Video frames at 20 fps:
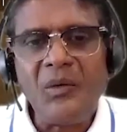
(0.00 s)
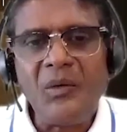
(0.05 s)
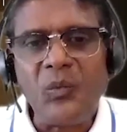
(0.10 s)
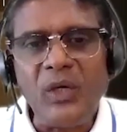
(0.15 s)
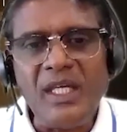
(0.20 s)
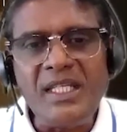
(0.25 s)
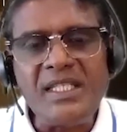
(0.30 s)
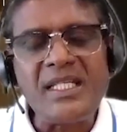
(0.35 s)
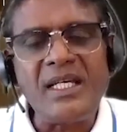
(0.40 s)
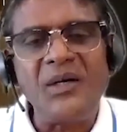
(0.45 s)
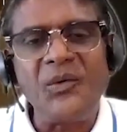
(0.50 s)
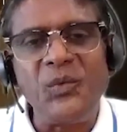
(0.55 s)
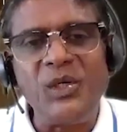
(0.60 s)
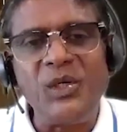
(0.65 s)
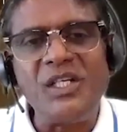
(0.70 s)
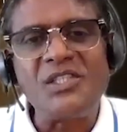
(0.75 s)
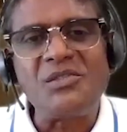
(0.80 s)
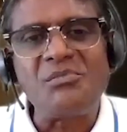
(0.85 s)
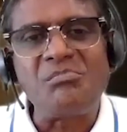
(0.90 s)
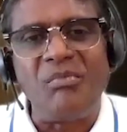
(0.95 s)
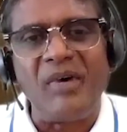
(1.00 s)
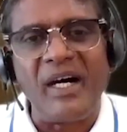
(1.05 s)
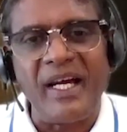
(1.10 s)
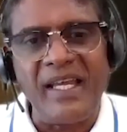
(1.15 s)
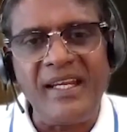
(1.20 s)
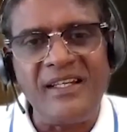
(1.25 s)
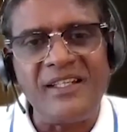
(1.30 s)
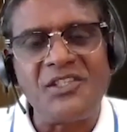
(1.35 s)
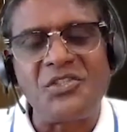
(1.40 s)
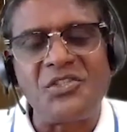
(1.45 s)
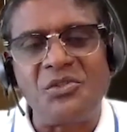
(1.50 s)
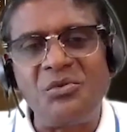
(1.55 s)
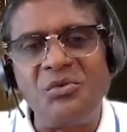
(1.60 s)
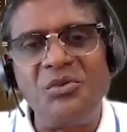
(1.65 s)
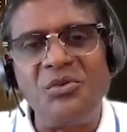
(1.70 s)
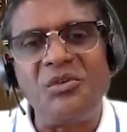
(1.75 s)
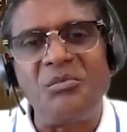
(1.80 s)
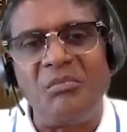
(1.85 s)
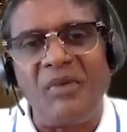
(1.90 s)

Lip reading: vis-a-vis -2 to